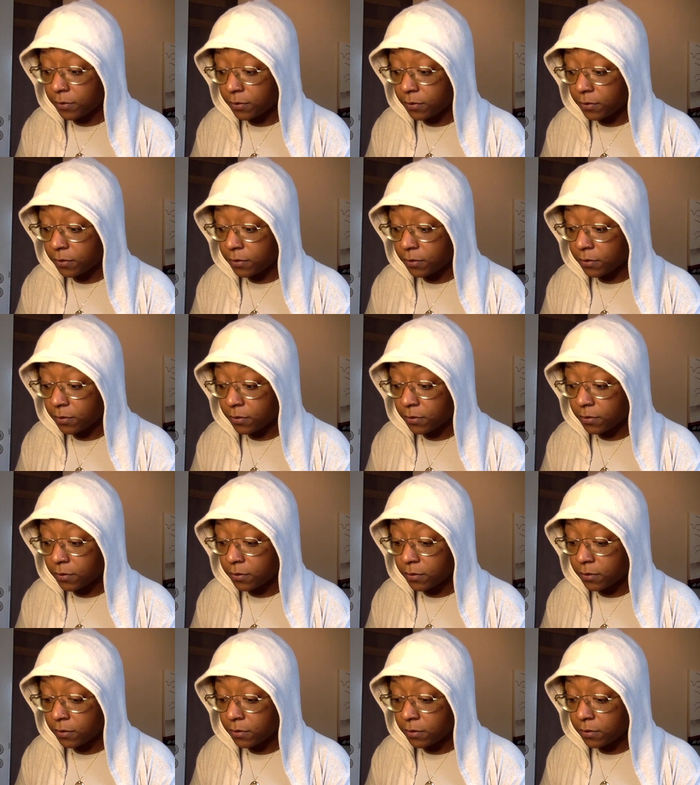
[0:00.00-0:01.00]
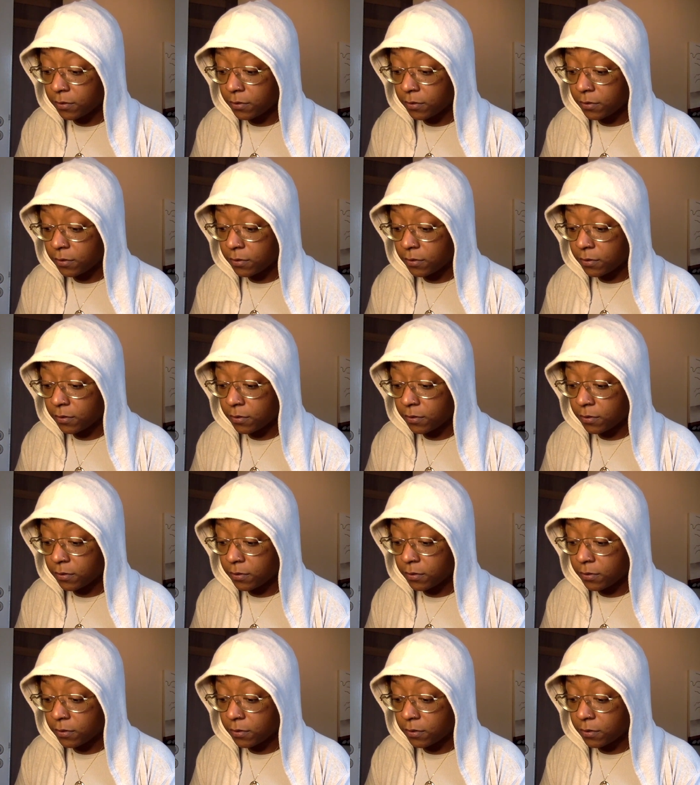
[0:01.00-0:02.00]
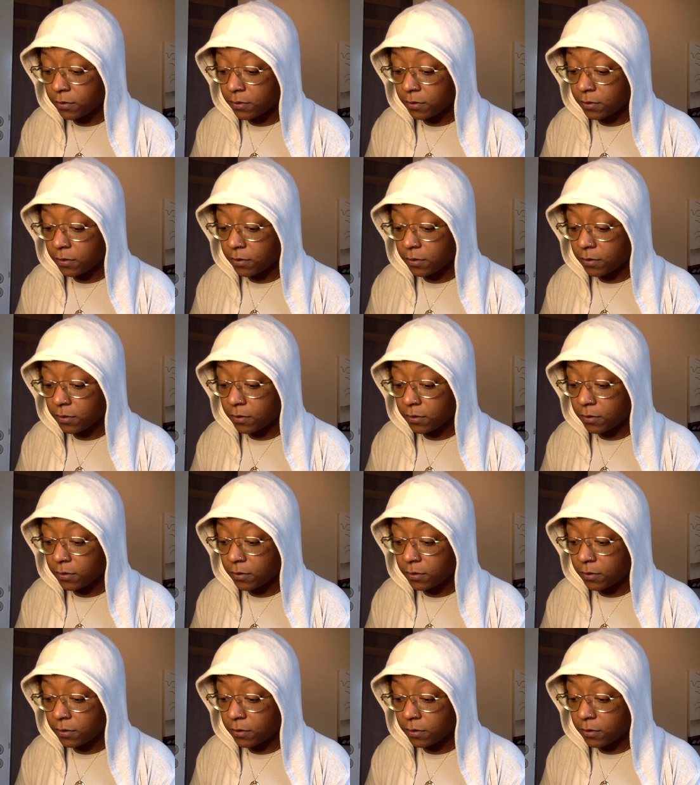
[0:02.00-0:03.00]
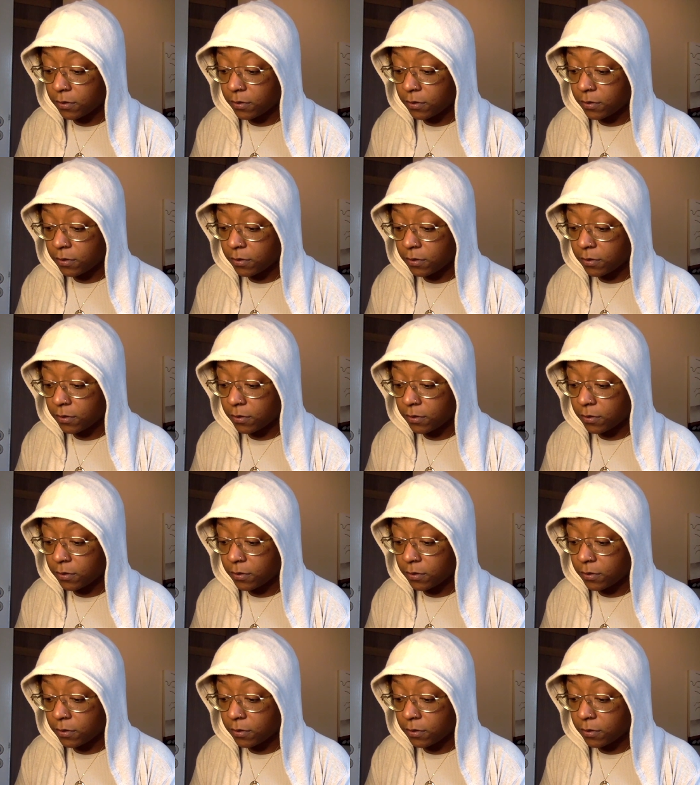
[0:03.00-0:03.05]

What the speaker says: (silence)